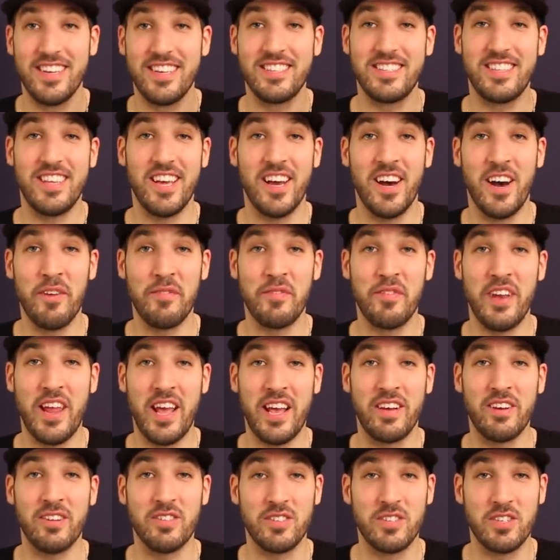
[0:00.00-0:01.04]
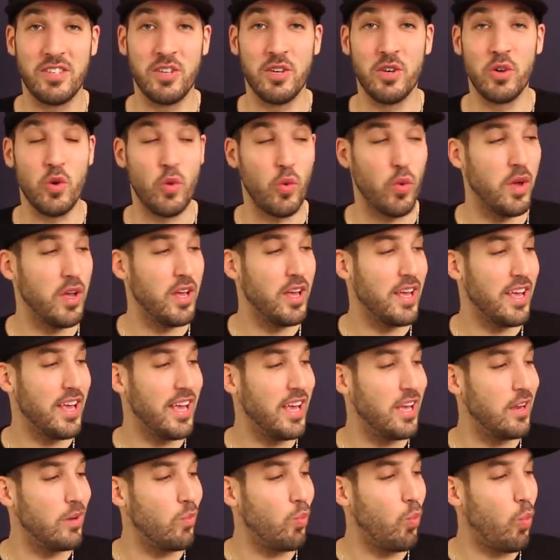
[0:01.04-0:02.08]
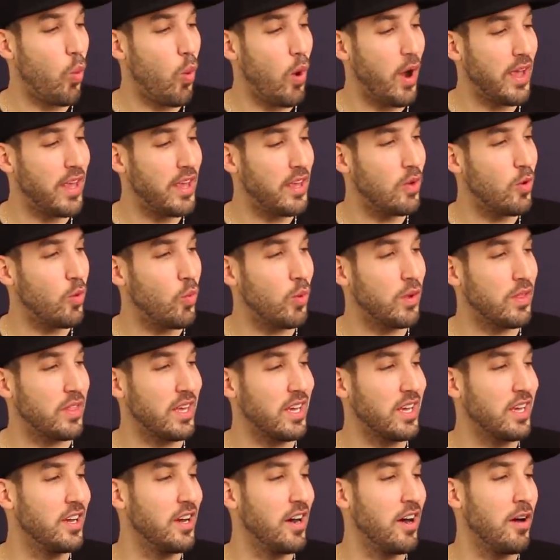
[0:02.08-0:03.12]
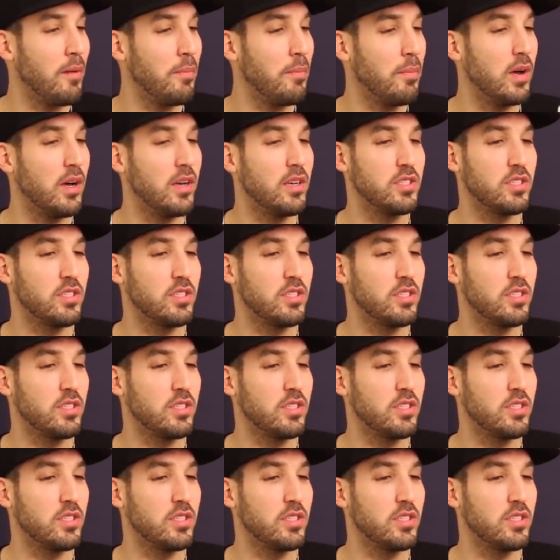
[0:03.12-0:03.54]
is the Hufnagel 2 in white with a gum